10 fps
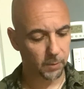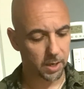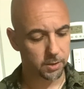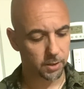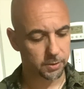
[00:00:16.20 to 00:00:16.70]

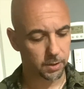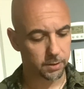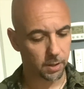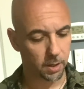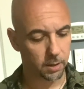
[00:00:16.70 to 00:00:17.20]
and just
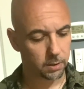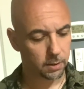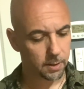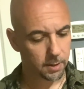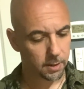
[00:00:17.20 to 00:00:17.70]
as
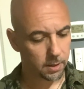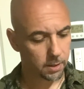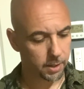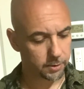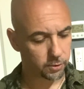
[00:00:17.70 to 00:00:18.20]

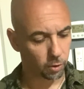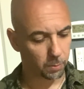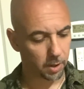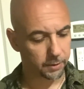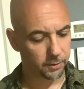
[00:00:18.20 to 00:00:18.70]

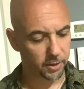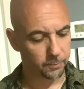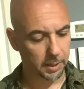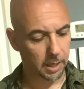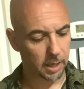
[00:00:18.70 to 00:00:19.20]
durable as
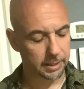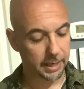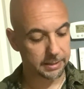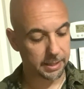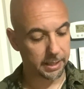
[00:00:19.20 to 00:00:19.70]
my Glock
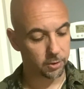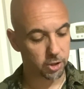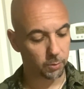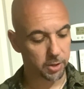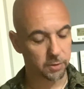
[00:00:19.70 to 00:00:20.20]
19
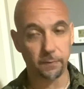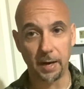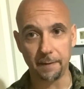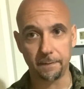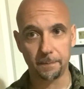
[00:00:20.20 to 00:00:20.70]
Generation
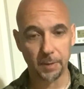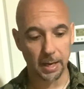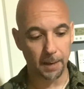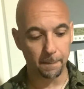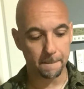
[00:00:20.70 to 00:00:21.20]
5.
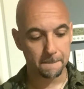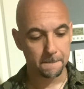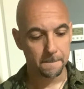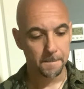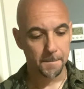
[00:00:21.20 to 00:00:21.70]

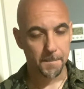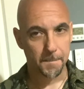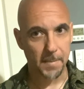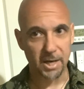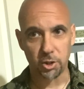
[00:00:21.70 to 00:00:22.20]

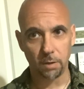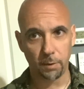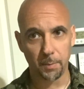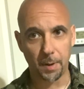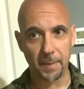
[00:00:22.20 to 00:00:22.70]
I shouldn't have
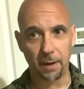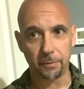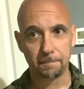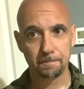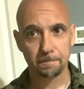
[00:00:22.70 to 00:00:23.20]
opened my
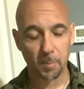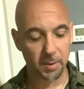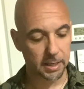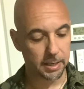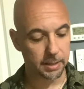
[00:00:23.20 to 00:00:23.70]
mouth
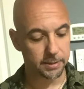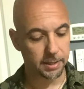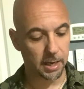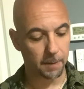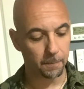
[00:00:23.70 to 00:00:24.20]
because
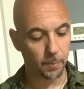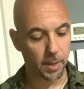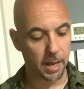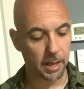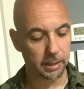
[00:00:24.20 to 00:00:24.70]
a
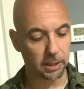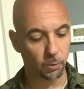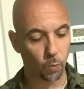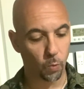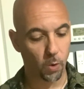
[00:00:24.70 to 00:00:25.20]

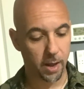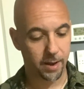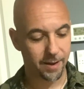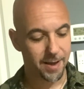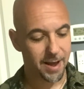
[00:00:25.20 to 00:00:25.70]
little
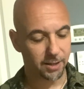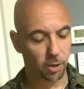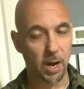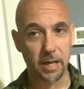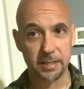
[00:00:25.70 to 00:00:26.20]

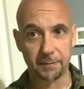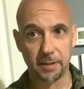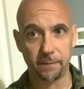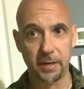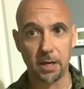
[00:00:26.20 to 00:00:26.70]
whiles after
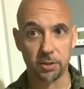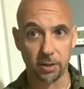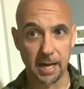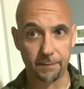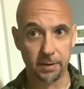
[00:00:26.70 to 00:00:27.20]
that video, I
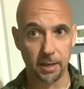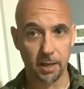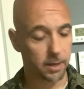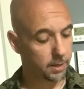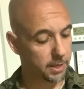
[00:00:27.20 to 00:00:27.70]
started having
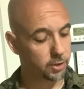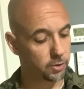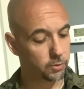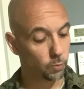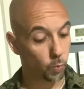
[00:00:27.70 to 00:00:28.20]

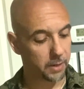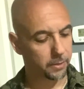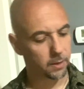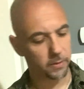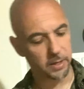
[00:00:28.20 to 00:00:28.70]
issues
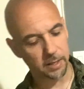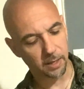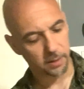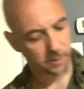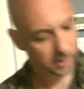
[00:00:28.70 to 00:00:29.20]
with the